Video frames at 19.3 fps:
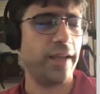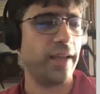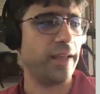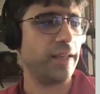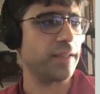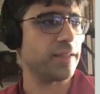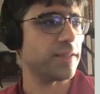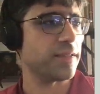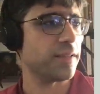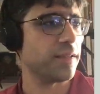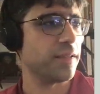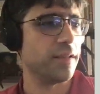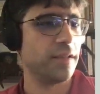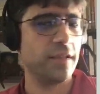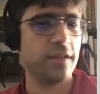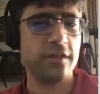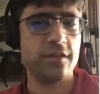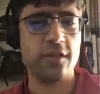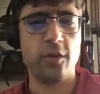And
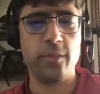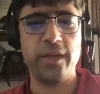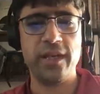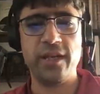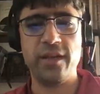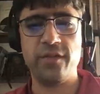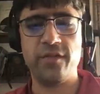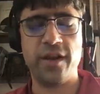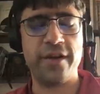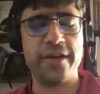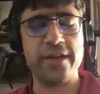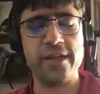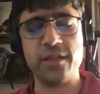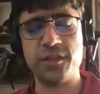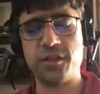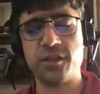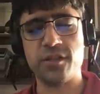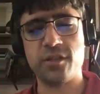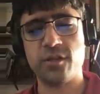so many
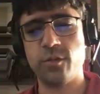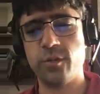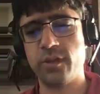variations